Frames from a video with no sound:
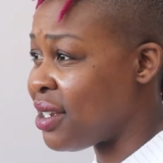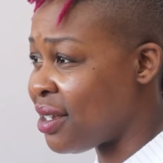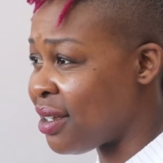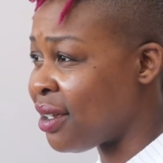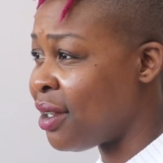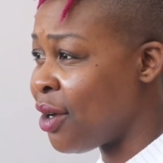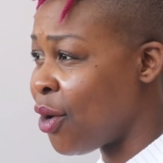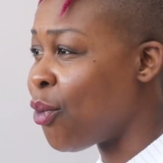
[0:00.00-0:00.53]

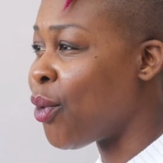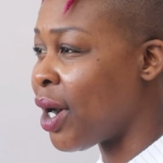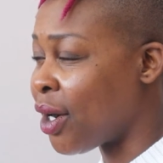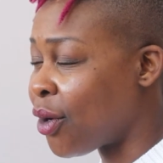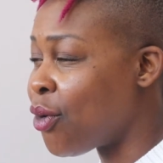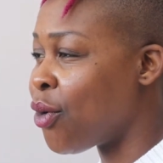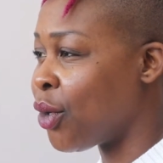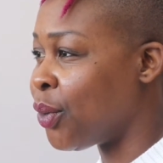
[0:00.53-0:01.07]
to
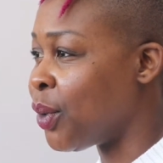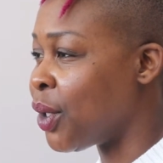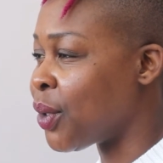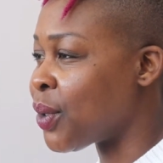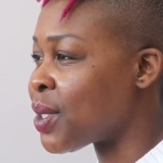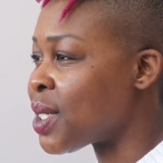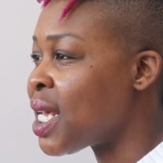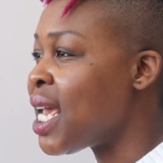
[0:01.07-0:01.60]
wear
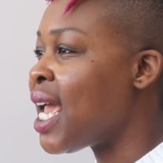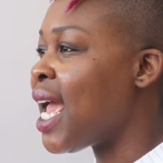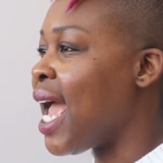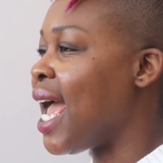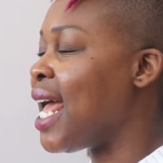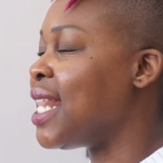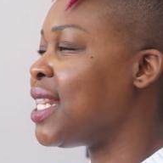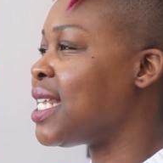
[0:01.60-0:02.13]
cornrows.
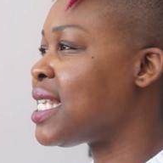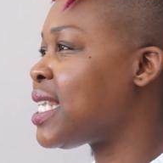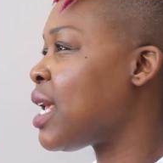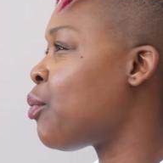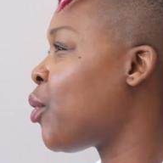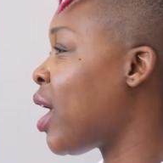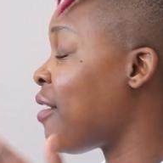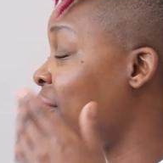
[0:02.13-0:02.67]
The
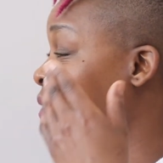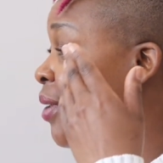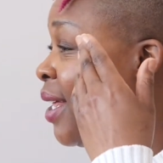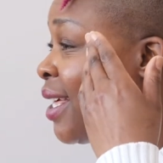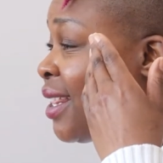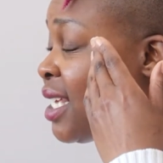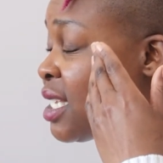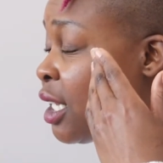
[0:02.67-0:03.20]
same way I feel
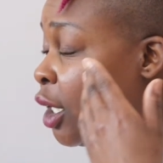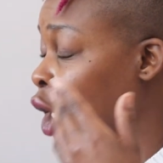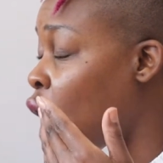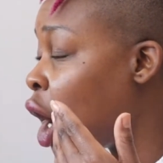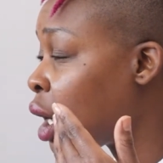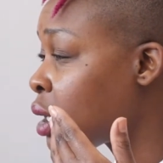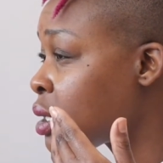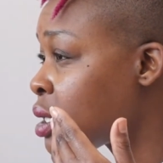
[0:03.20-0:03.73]
like these
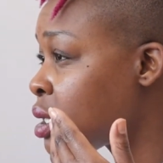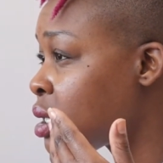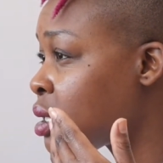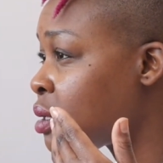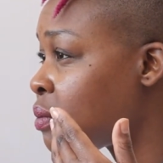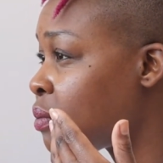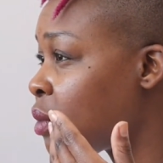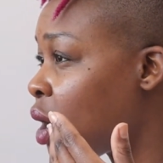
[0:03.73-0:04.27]

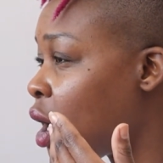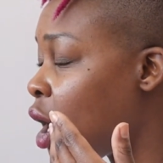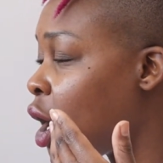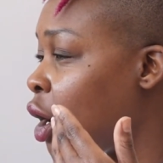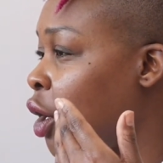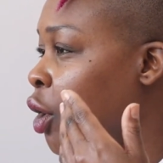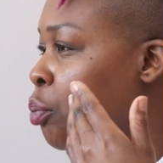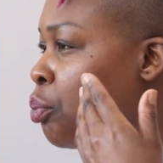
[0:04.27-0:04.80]
locks
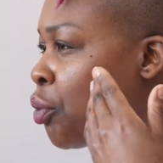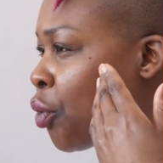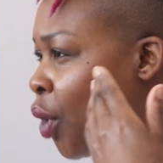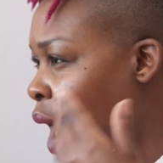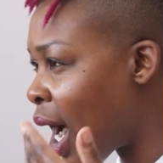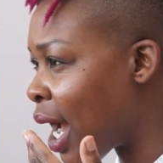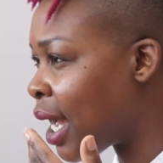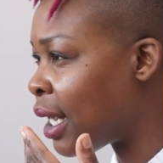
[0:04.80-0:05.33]
are
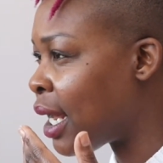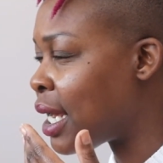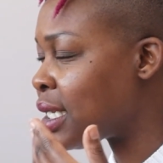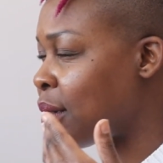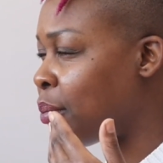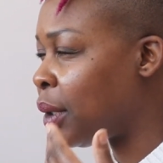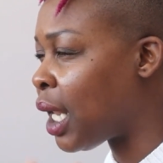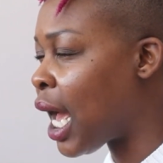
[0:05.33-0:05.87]
pride as
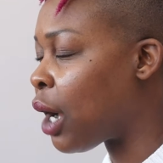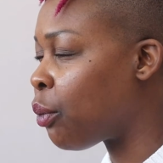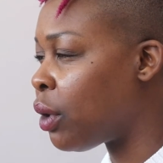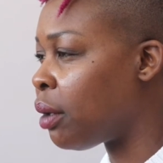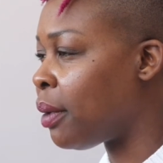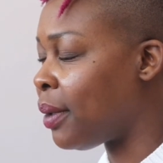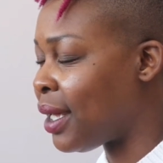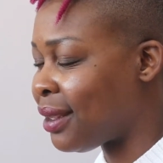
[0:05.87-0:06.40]
a Black
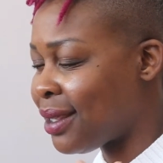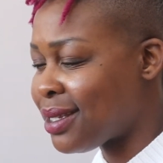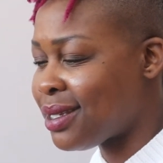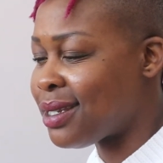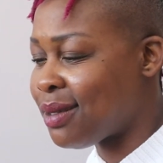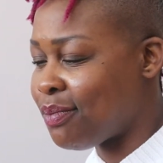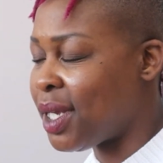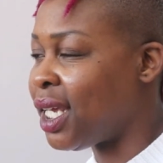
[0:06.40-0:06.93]
woman. Like, this
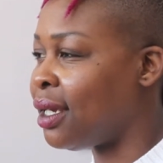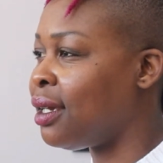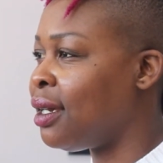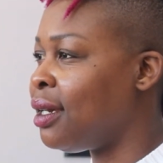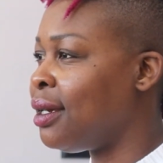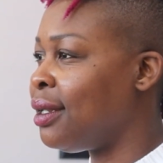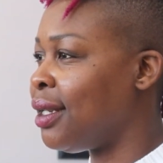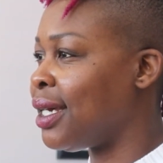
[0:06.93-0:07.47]
is me.
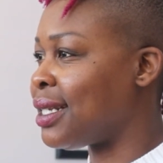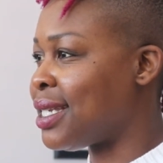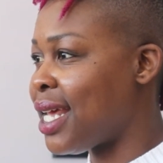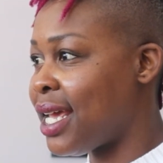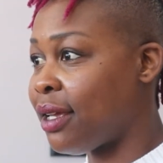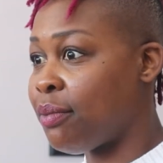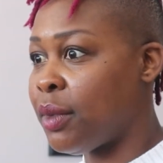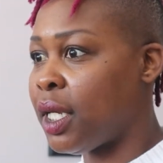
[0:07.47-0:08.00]
Like,
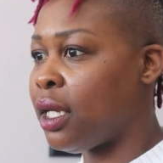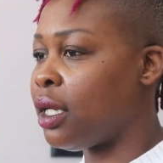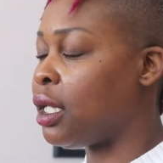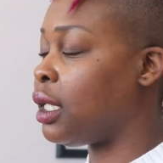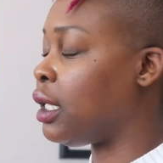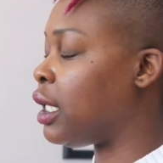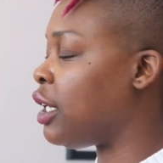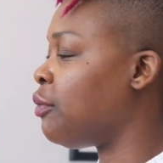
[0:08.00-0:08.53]
take me,
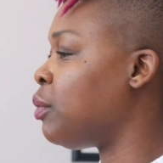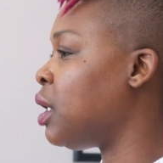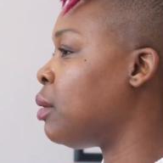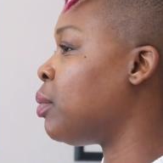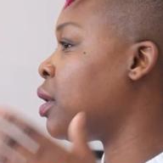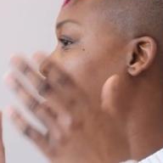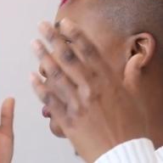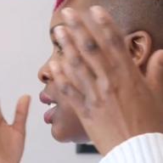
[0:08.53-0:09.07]
leave me,
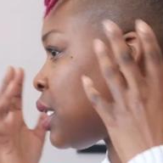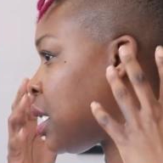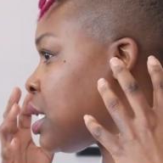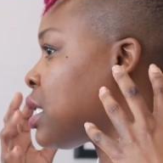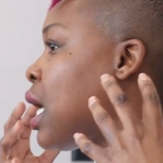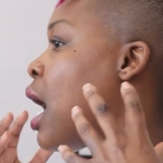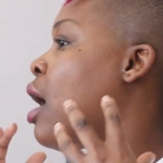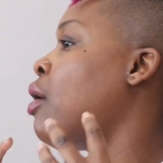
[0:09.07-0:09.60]
but this
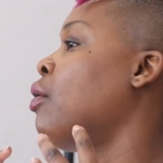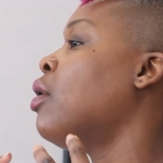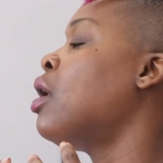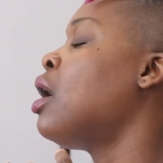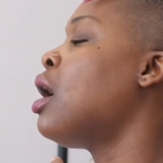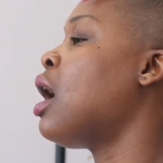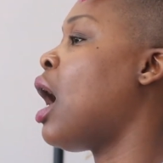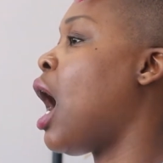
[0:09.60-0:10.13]
is how
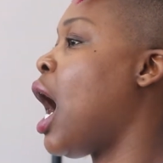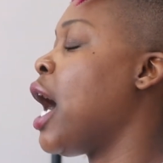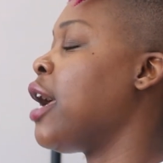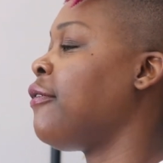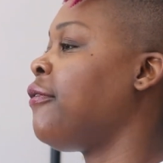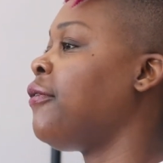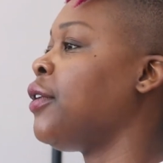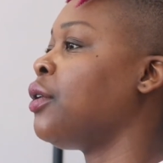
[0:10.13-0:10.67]

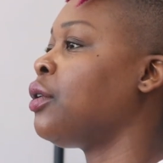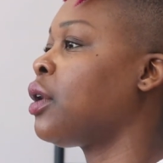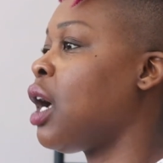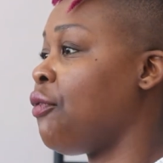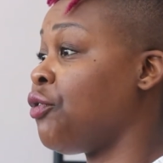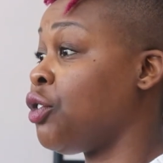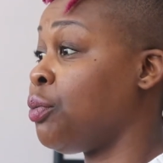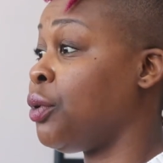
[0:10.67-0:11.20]
I feel
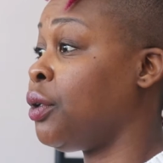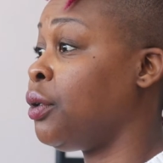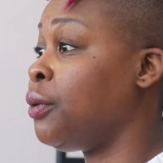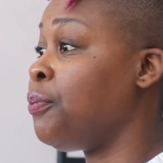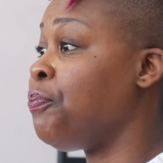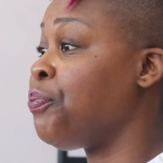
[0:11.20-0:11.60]
comfortable.